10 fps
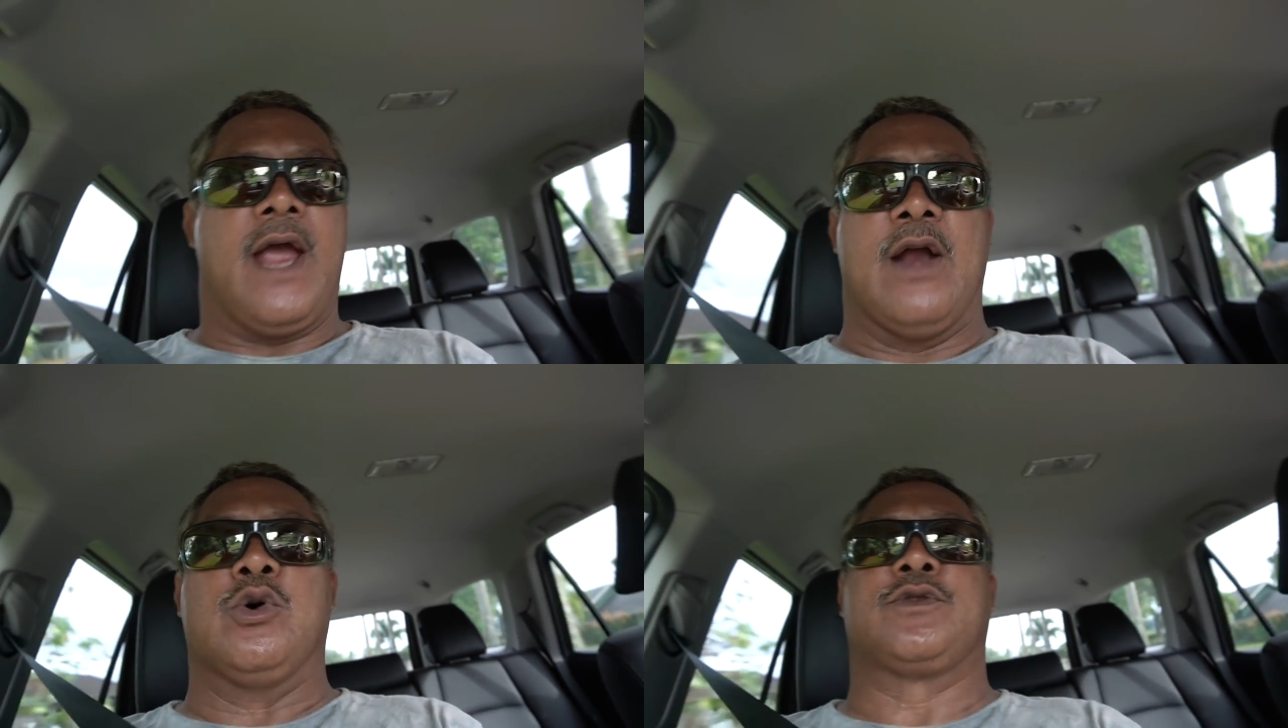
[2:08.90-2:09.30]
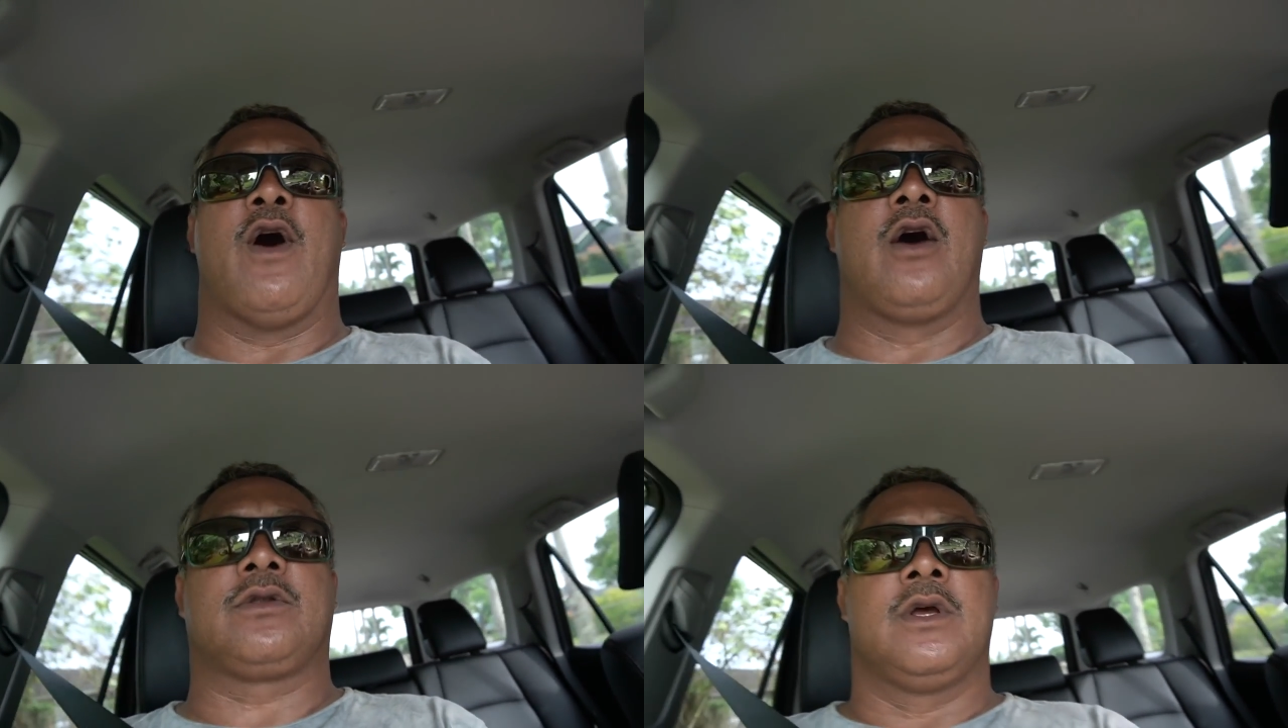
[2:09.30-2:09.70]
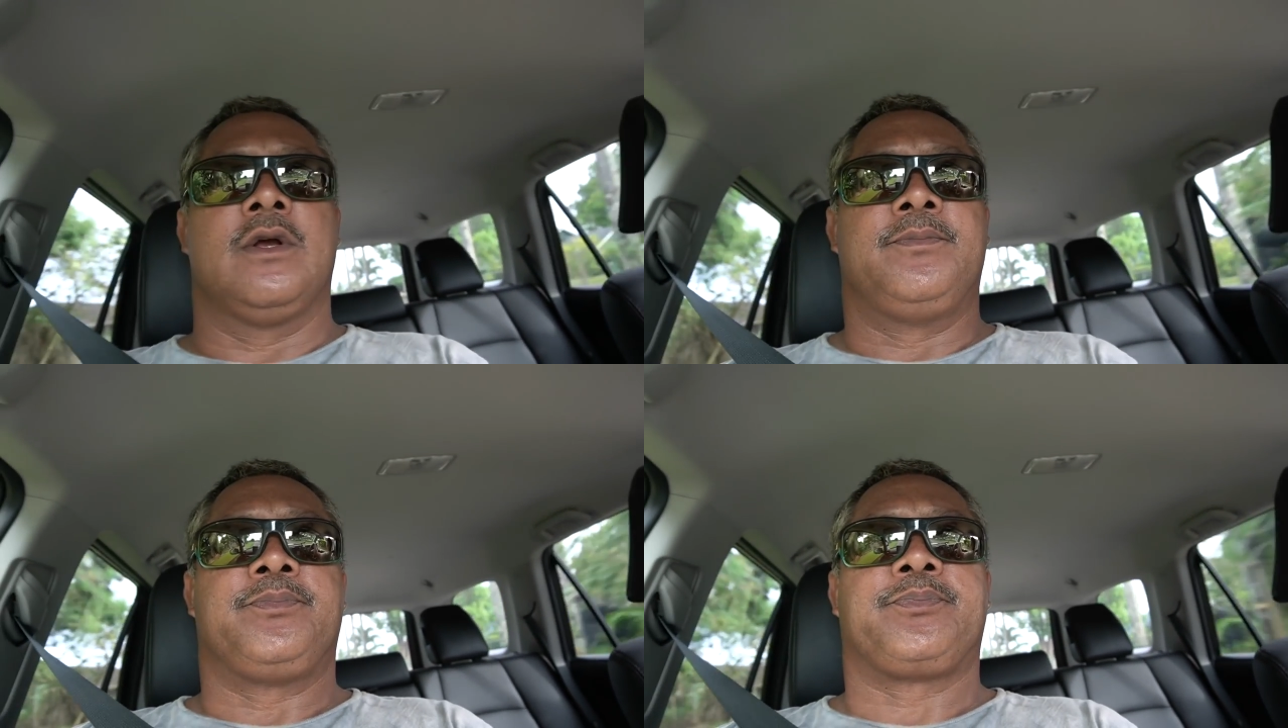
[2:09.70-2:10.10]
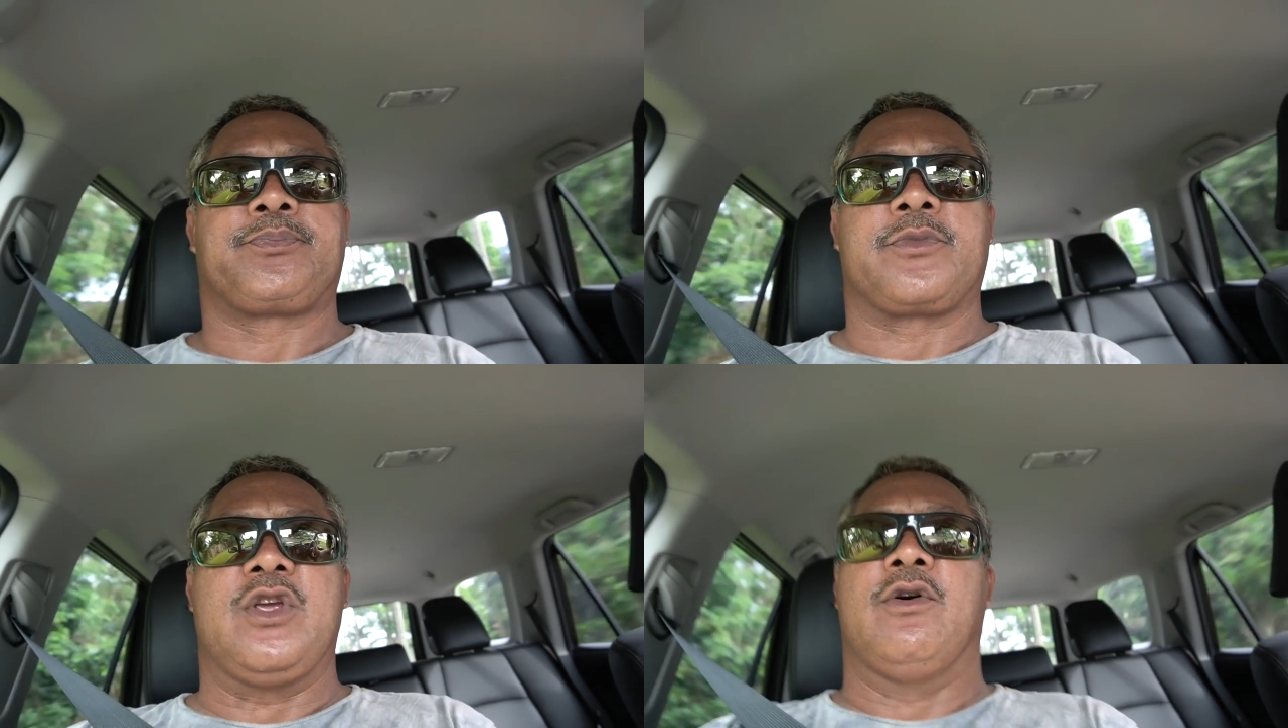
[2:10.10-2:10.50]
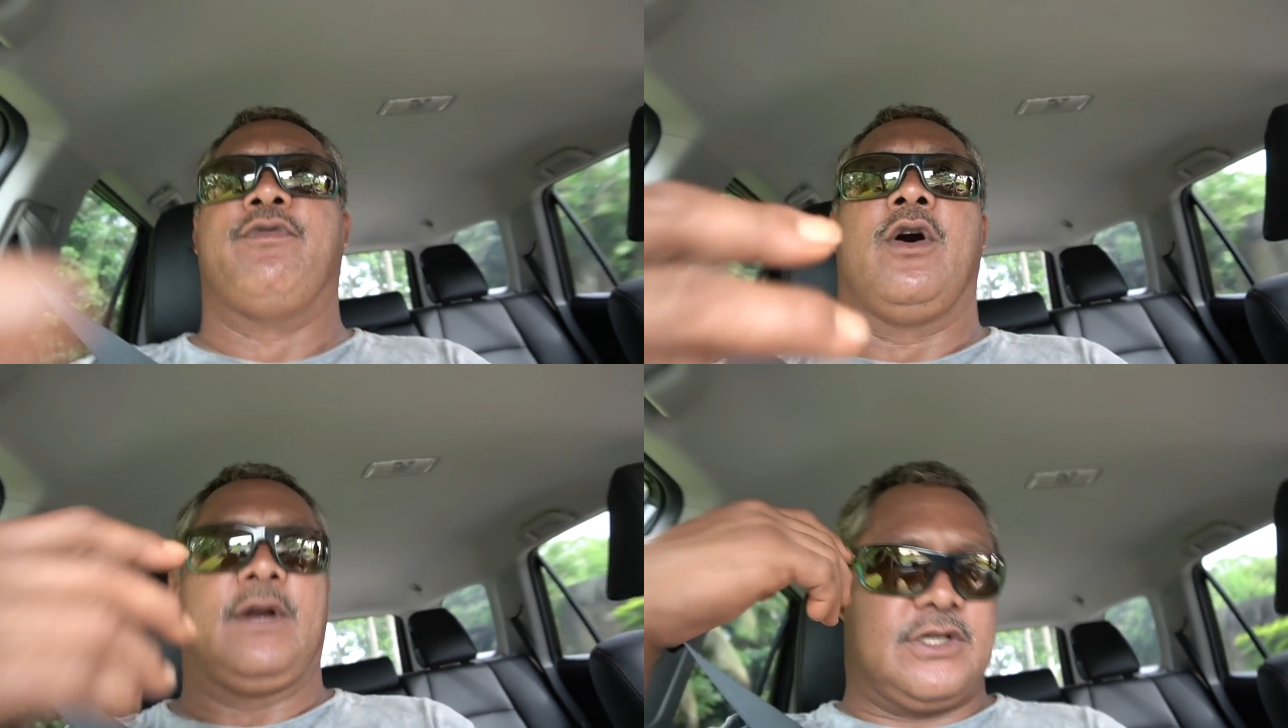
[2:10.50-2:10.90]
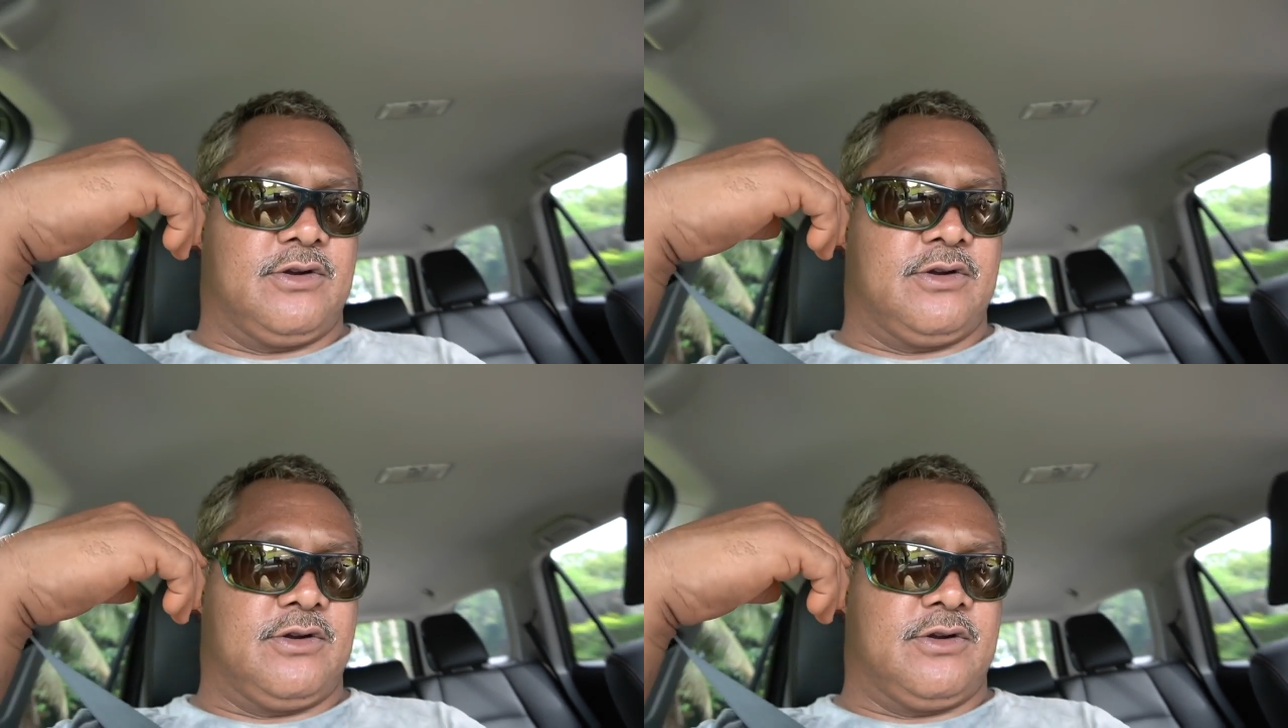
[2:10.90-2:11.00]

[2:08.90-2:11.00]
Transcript: And whose fault? Your fault.